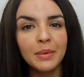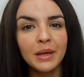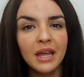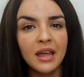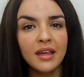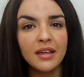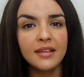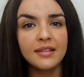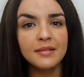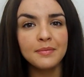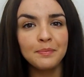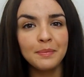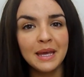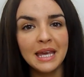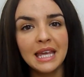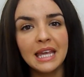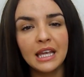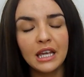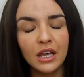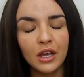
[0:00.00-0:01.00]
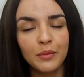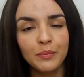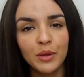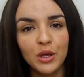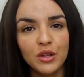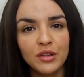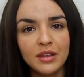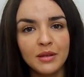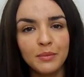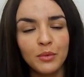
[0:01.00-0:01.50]
because being a
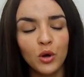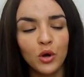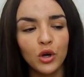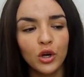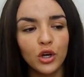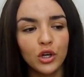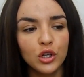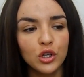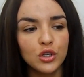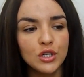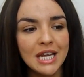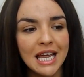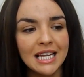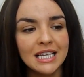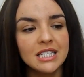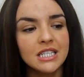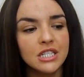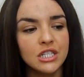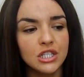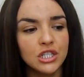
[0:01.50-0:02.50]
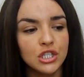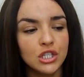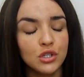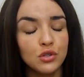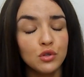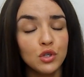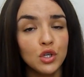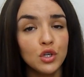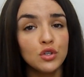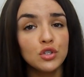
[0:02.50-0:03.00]
beauty blogger you tend
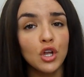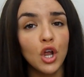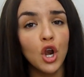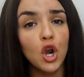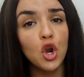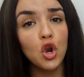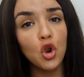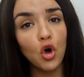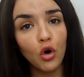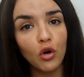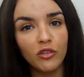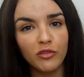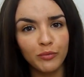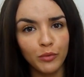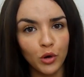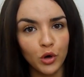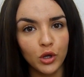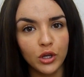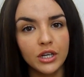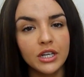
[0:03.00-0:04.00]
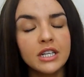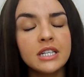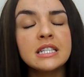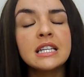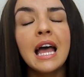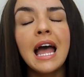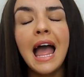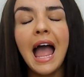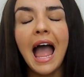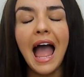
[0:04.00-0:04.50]
to use a lot of products